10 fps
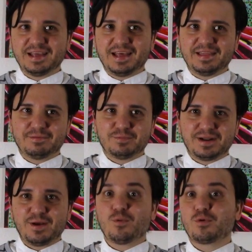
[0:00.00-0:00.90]
and what
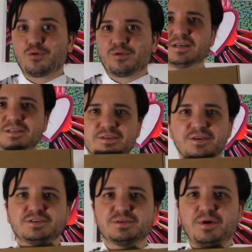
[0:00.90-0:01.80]
I ordered. So
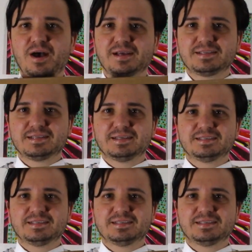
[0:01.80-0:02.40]
here's the box.